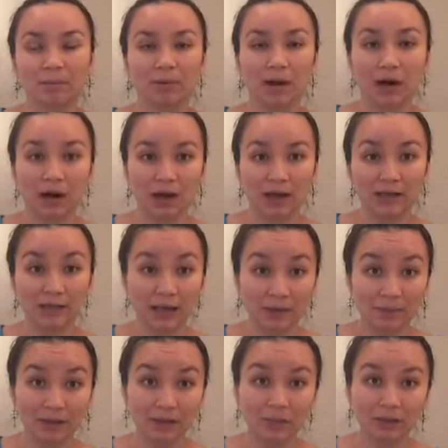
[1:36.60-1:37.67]
behind how
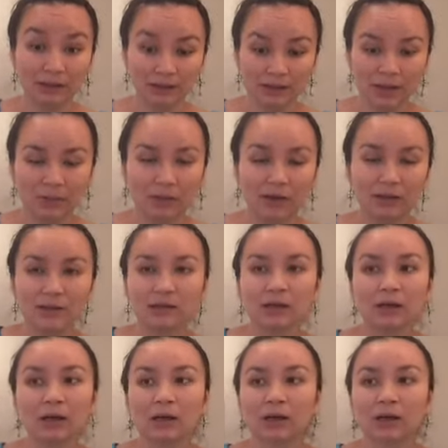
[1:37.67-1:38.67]
many weeks I was,